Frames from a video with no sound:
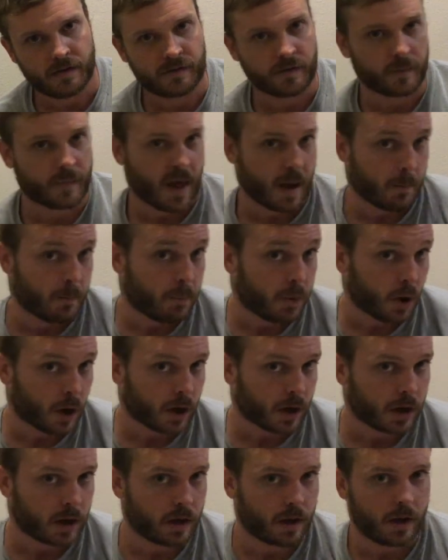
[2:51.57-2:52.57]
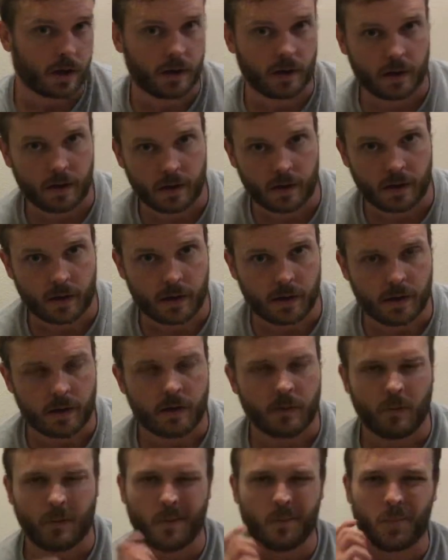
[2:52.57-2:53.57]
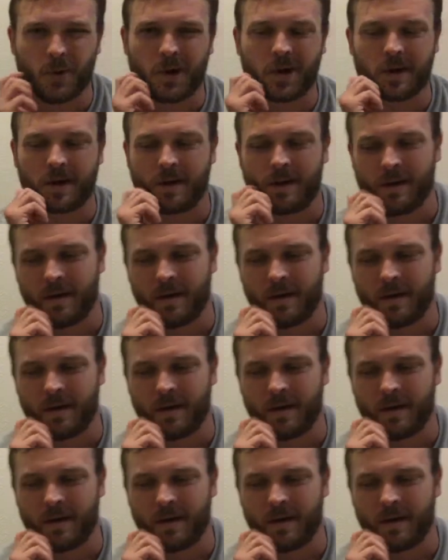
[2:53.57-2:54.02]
From that book. What book?